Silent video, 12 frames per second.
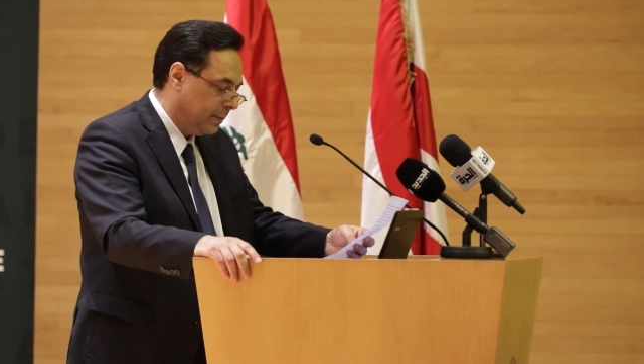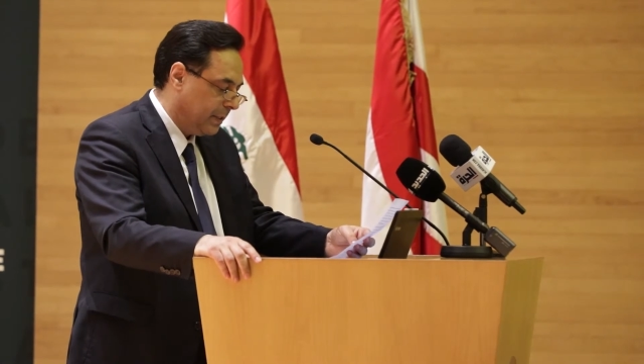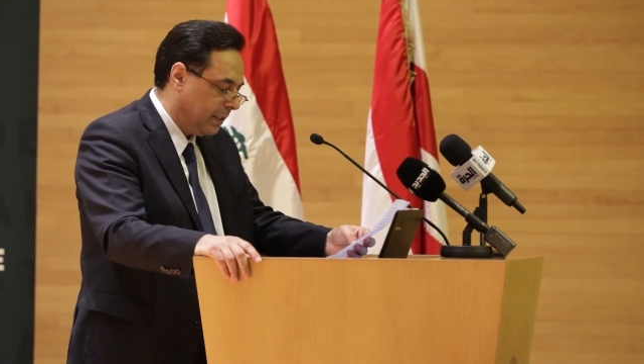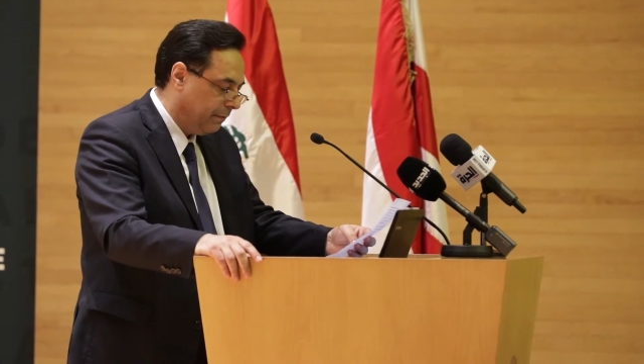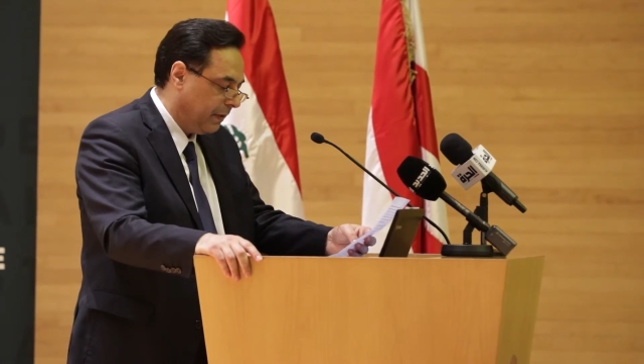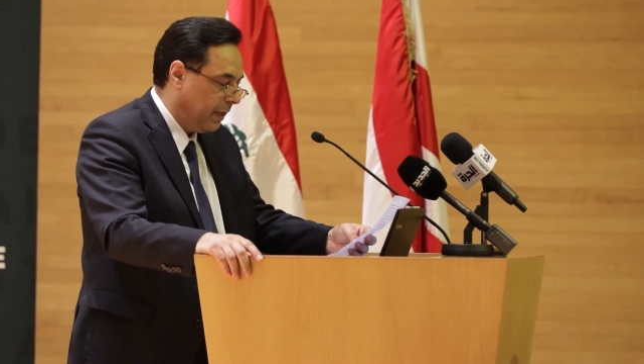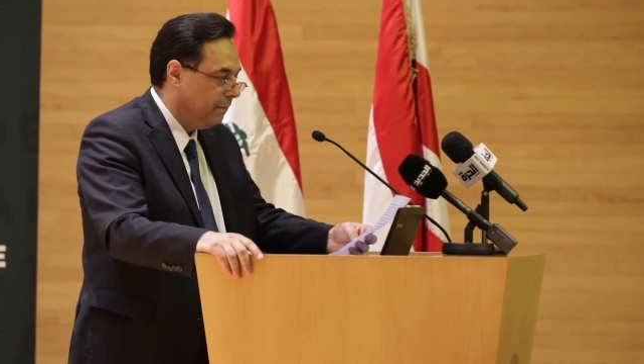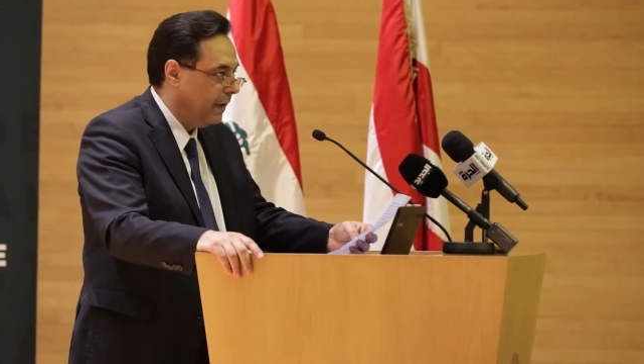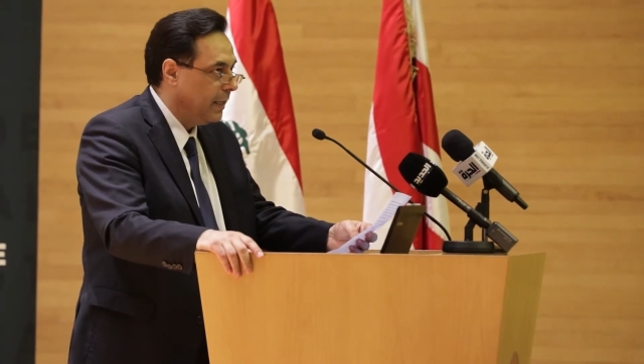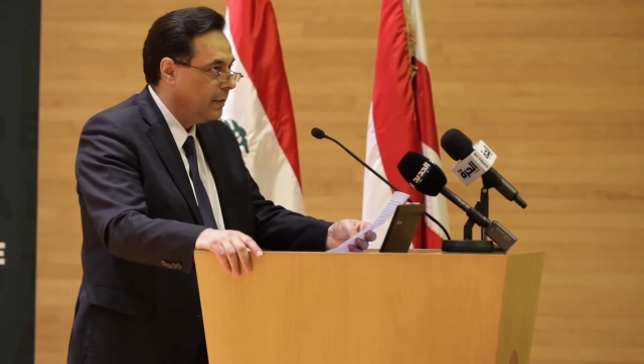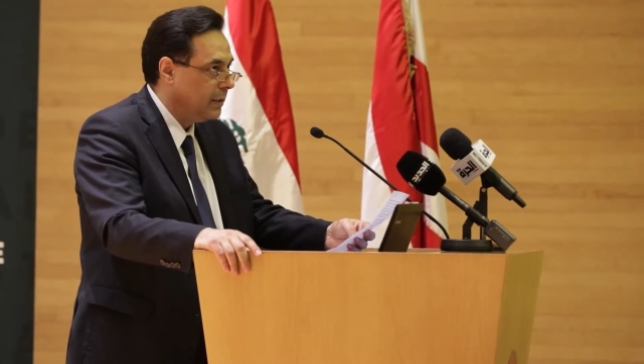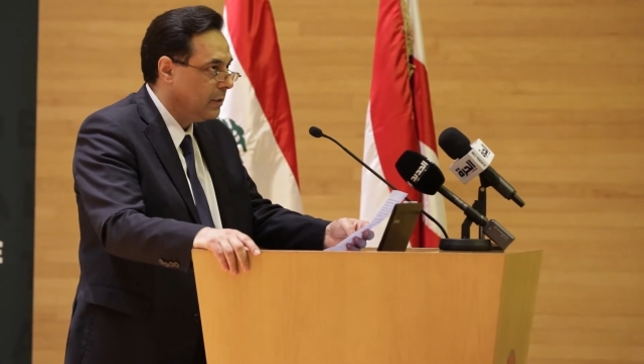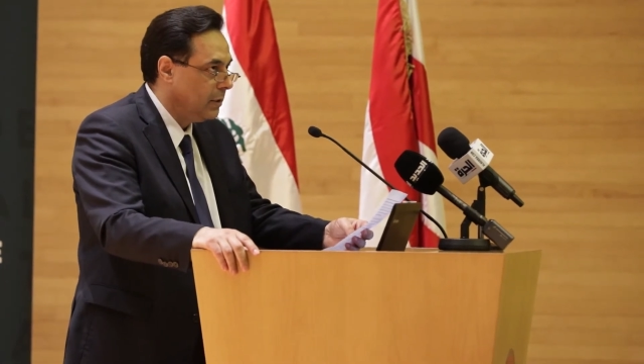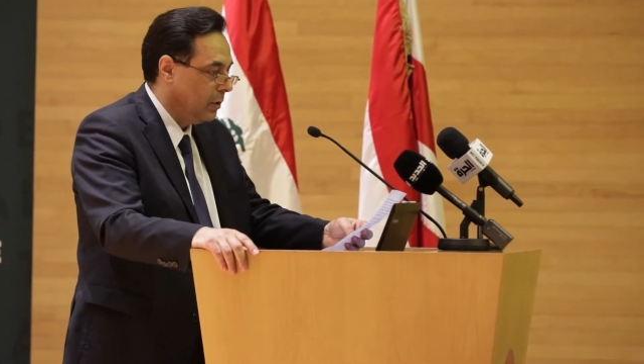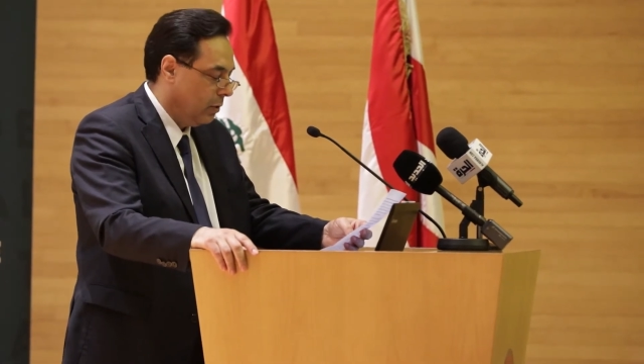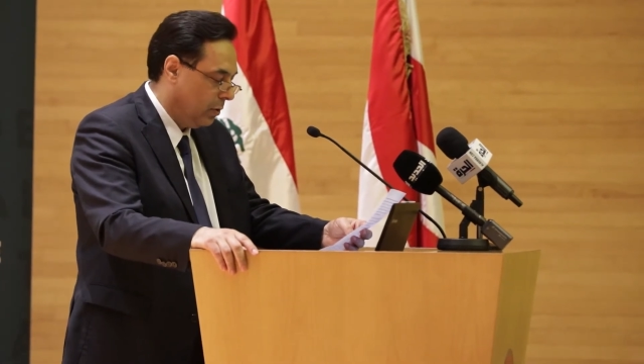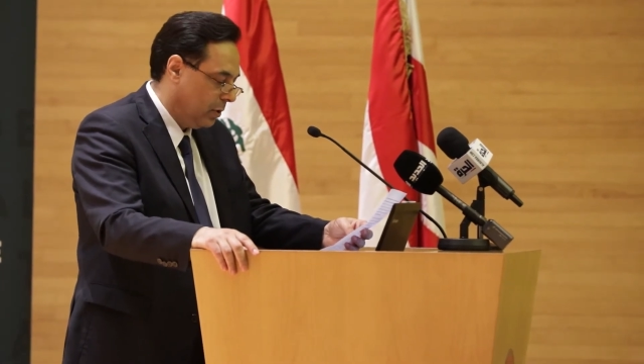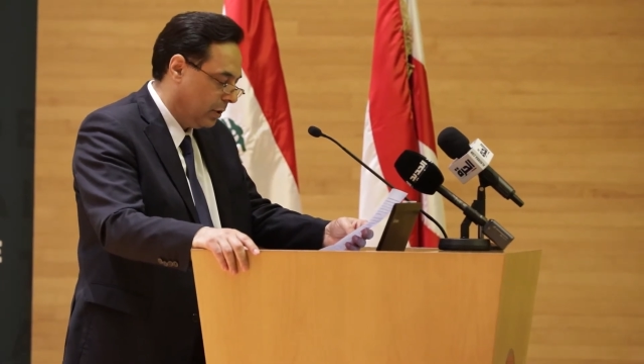specific events
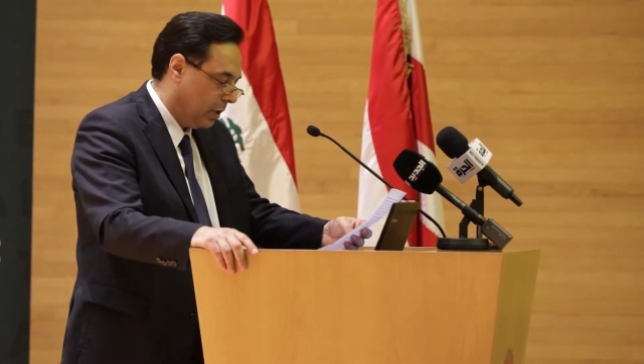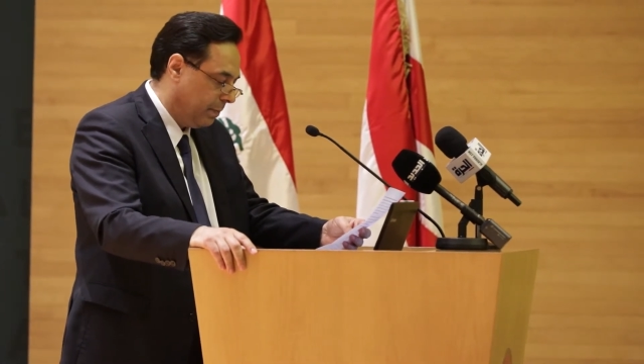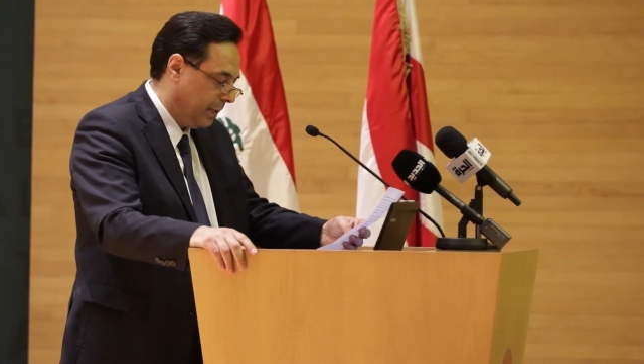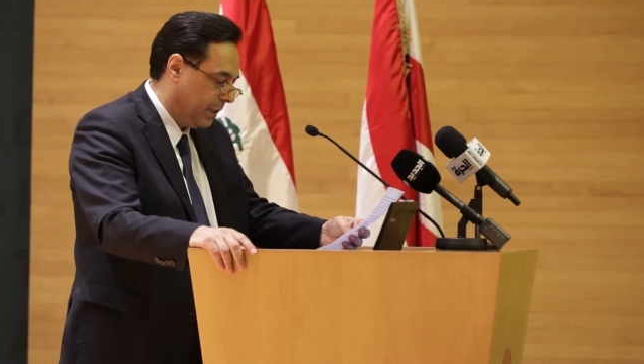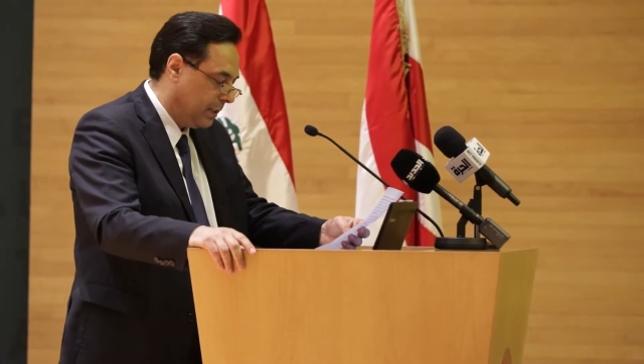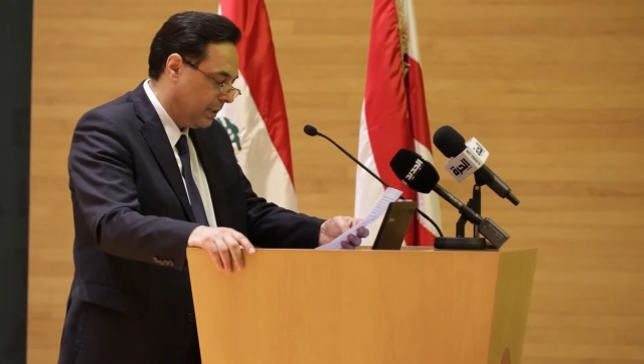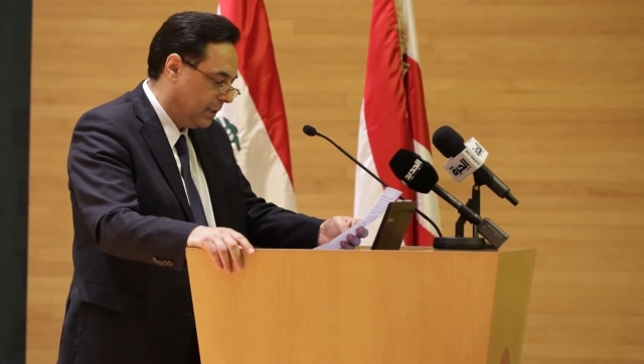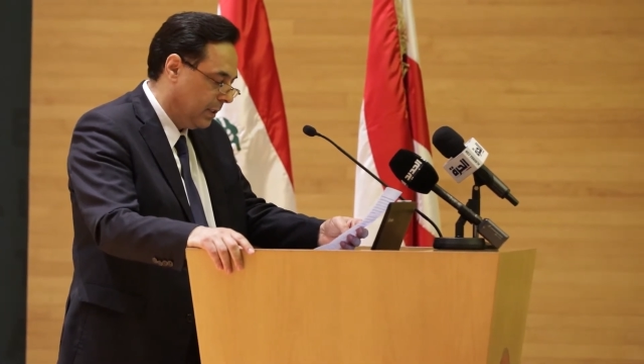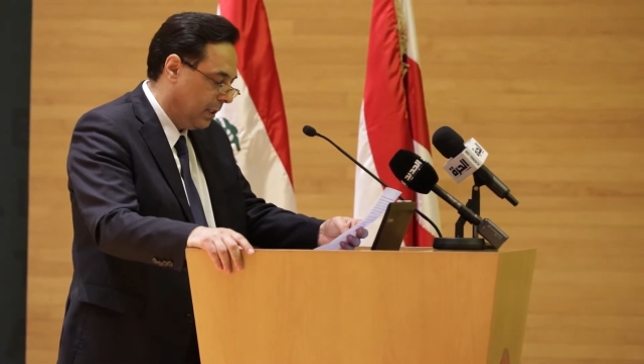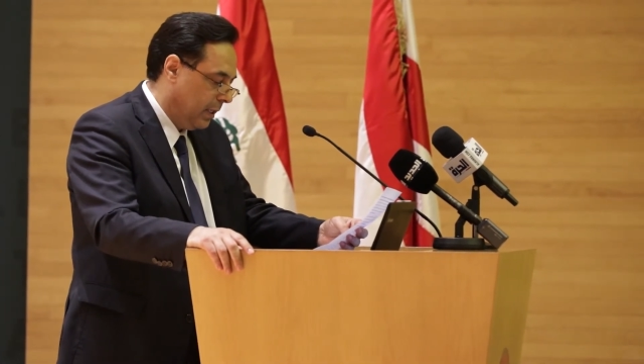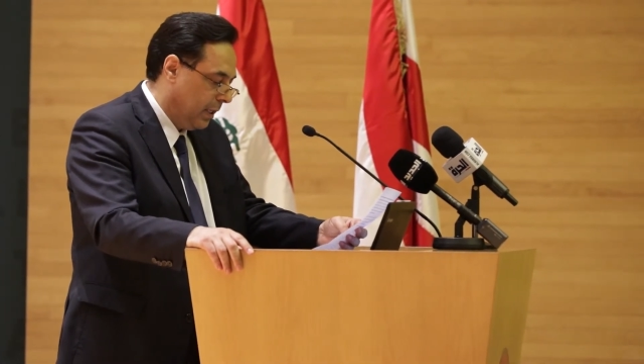or topics,